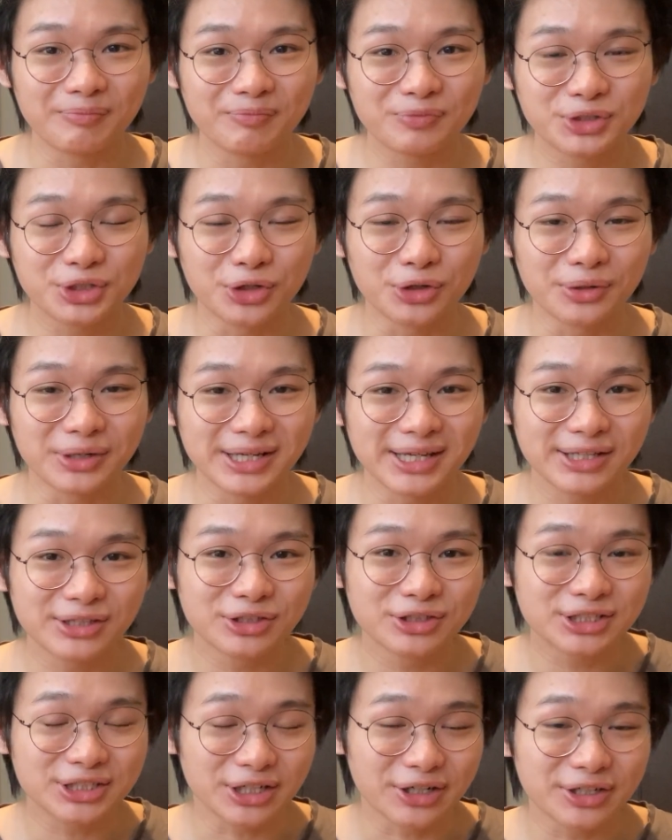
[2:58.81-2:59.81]
So
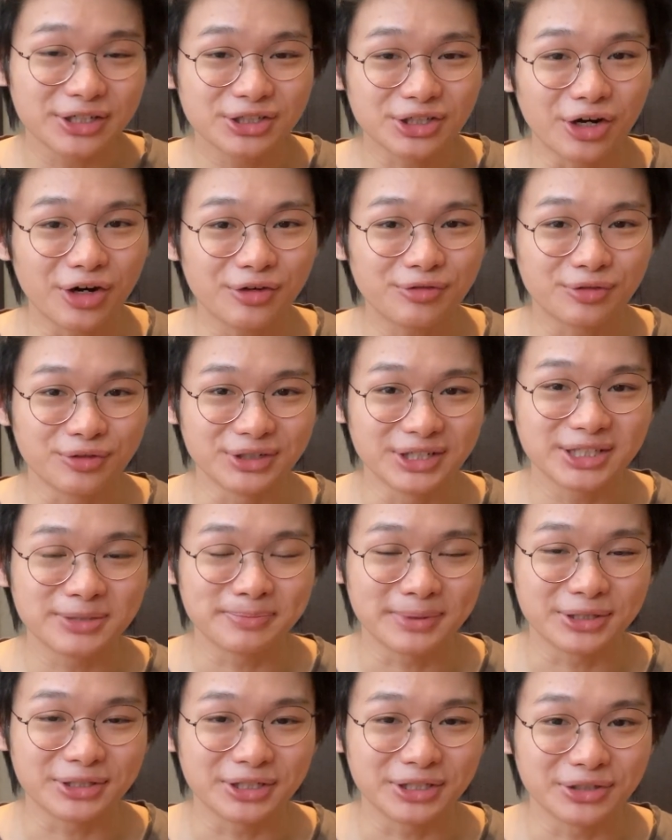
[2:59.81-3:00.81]
to start us off for this
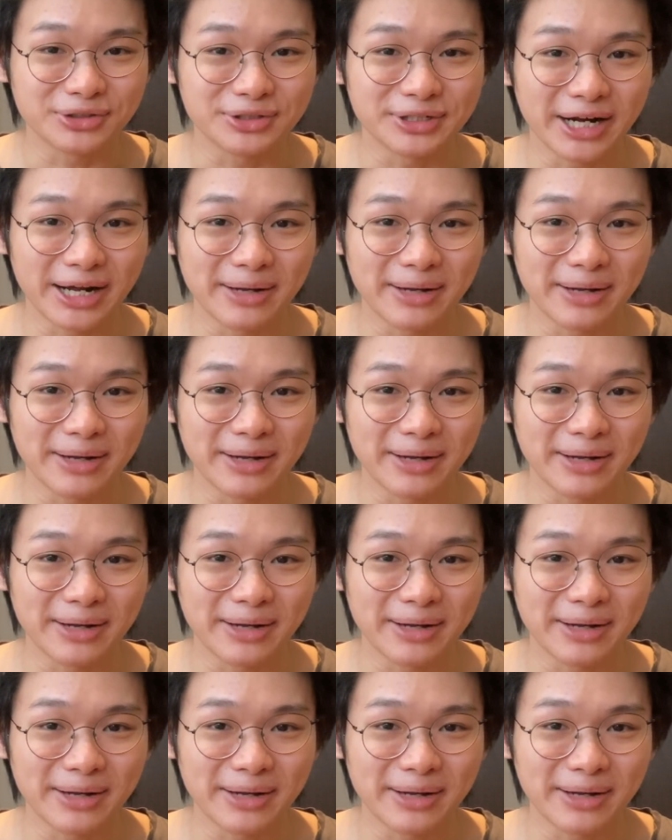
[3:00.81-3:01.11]
particular